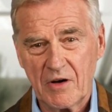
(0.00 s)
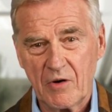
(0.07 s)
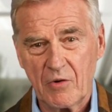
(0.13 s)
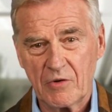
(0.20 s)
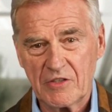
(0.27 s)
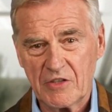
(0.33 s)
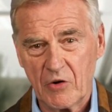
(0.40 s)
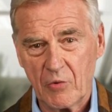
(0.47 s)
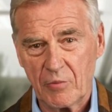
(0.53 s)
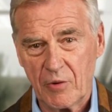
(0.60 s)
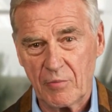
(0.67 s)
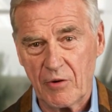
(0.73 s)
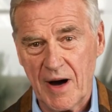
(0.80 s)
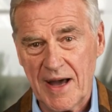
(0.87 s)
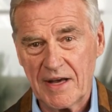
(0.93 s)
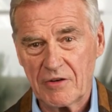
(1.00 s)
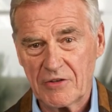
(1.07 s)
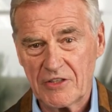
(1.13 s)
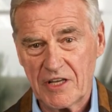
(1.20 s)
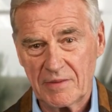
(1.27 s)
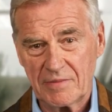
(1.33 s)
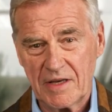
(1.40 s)
or sole
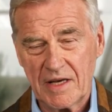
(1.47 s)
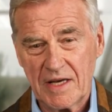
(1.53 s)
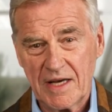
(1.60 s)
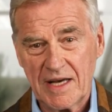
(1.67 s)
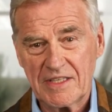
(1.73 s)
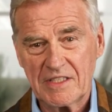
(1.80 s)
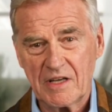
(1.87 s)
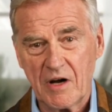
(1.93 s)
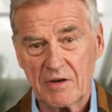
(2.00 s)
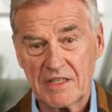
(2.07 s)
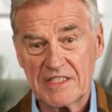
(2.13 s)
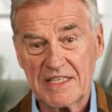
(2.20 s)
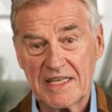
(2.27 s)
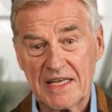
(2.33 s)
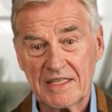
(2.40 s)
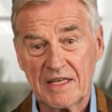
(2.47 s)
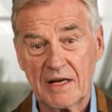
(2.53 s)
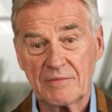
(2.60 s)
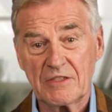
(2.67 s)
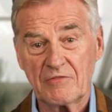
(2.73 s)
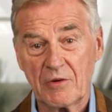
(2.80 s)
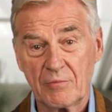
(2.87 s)
proprietorship as long as the
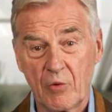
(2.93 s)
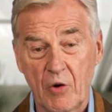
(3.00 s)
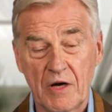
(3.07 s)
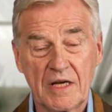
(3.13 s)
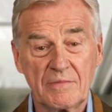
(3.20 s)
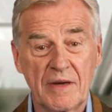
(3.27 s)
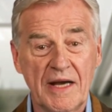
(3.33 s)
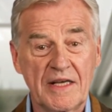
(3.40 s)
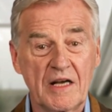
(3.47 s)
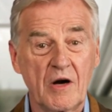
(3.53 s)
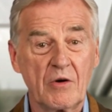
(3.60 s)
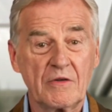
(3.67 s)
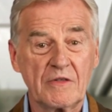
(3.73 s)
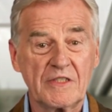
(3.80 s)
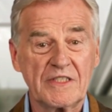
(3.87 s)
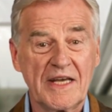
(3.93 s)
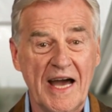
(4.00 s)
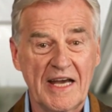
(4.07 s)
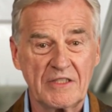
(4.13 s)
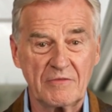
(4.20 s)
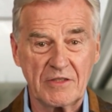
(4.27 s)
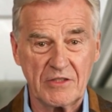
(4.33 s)
income is reported by the owner's
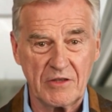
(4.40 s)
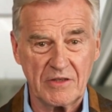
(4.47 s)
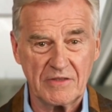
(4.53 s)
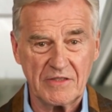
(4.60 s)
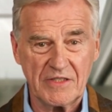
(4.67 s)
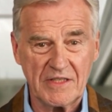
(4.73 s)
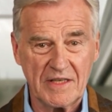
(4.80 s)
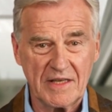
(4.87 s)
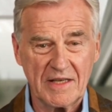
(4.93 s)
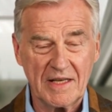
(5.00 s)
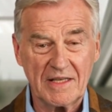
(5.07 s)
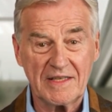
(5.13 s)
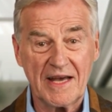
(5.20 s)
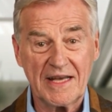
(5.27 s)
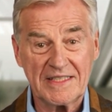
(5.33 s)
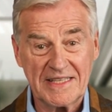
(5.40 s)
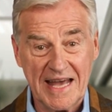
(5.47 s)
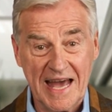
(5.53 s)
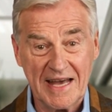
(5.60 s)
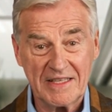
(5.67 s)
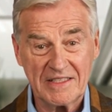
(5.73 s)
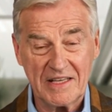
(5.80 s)
tax returns, not
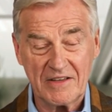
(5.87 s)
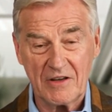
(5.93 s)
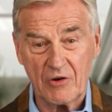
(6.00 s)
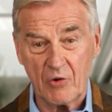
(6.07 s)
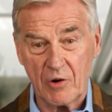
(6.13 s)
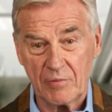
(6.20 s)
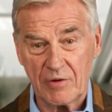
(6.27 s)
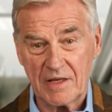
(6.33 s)
taxed at the corporate